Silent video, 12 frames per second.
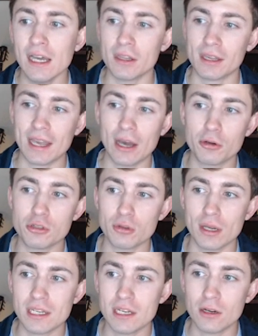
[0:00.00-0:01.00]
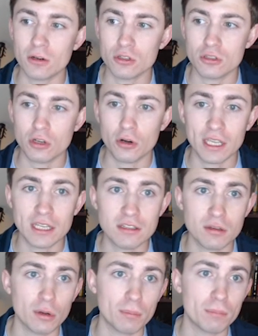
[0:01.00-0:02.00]
The counter trend here turning
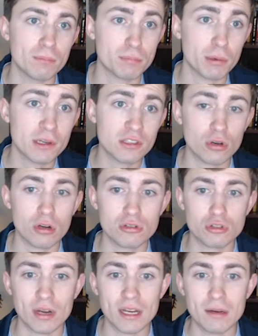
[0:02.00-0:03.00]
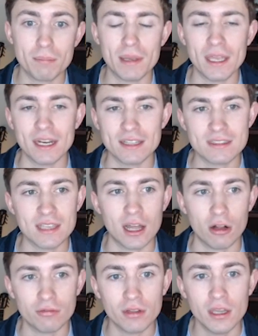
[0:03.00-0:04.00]
into a pretty strong trend in
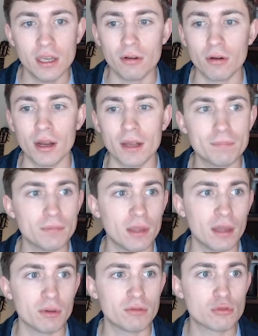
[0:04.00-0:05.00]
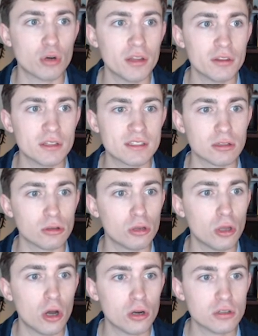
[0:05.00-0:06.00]
itself, right? And we've drawn this
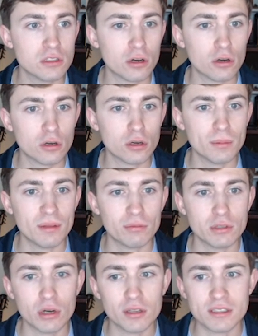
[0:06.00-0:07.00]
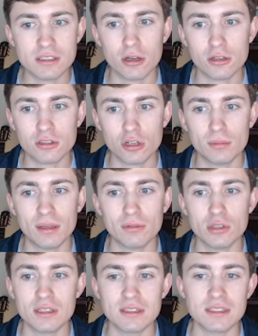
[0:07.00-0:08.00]
long-term, if we draw this long-term
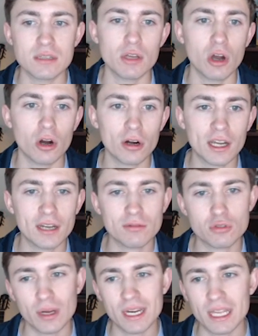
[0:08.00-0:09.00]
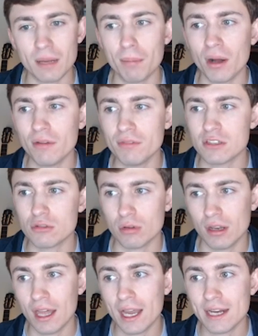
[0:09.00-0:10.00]
level, you can see we are kind of trading above this
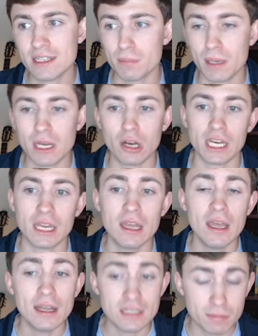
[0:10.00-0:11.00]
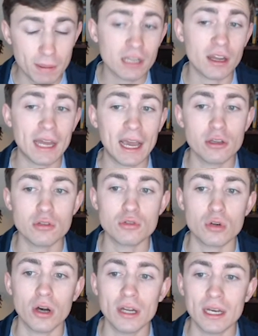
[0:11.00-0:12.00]
trend line depending on how you
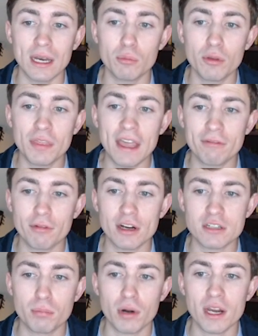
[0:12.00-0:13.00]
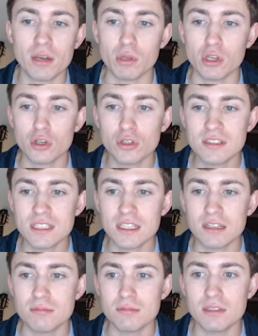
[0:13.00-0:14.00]
draw it. And with that fresh break, we could see
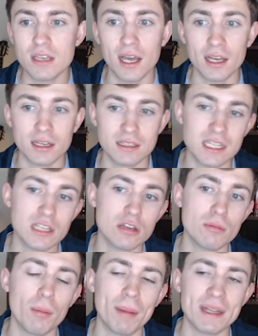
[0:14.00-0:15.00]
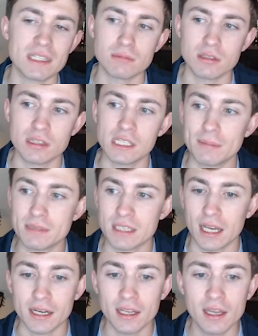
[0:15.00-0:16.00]
continued momentum to the
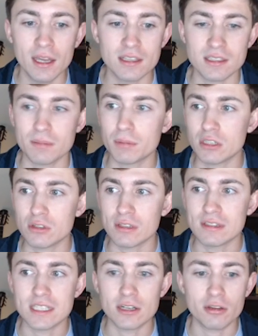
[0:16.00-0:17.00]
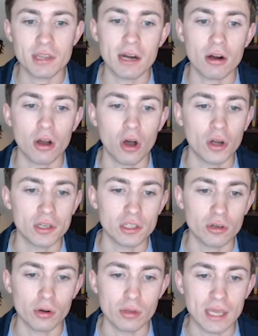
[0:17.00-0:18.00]
upside, something to consider there on
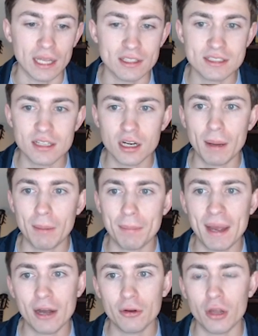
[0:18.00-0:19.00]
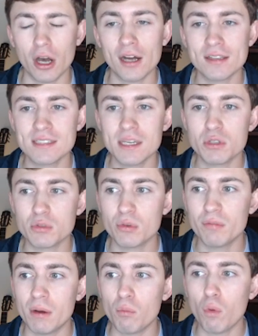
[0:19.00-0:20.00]
euro yen. Let's talk about pound Aussie, which
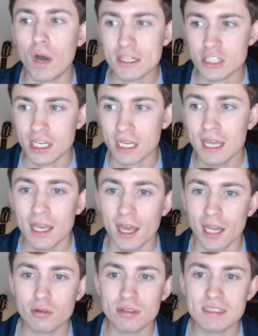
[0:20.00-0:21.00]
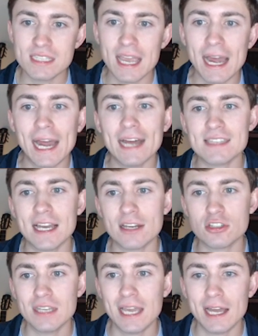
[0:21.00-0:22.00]
we've watching, and you can see has
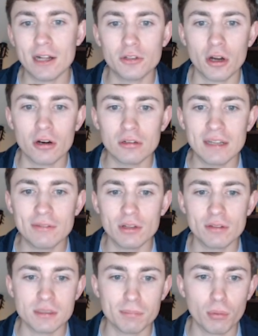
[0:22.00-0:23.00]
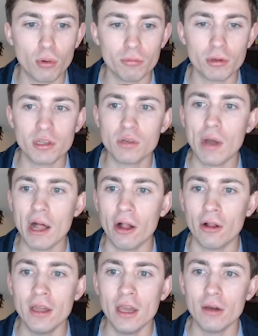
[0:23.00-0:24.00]
actually held our level of support really
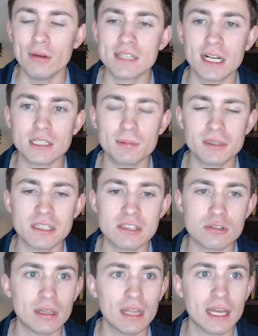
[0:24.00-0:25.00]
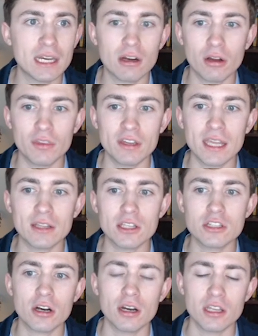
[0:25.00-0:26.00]
well. We've talked about this trend line here on the daily
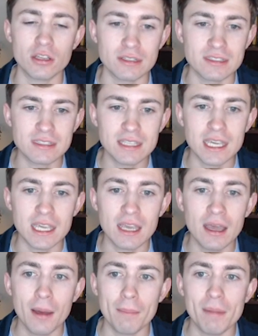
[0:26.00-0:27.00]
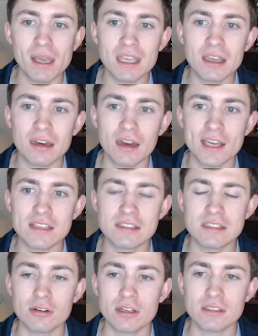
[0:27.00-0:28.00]
chart, and you can see making a nice
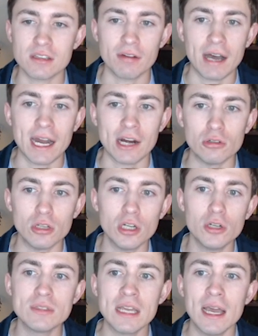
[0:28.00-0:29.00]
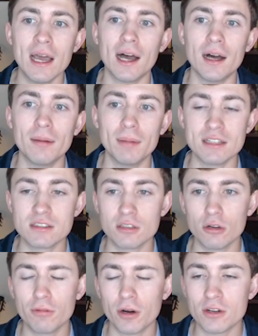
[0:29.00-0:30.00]
series of higher lows, and
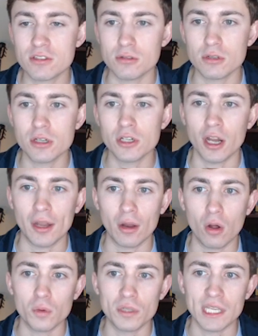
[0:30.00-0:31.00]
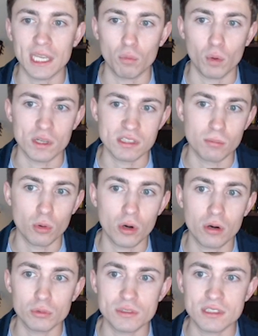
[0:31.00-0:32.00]
so far so good on holding it once
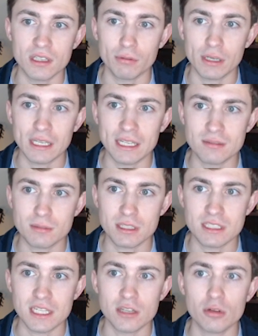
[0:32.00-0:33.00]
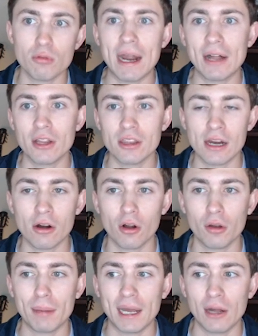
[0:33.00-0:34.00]
more. We'll see if we can get some continued rally there
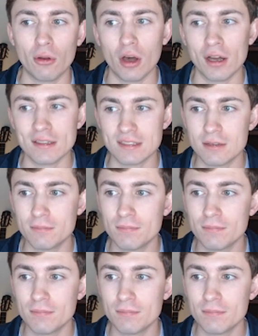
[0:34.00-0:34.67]
on pound Aussie.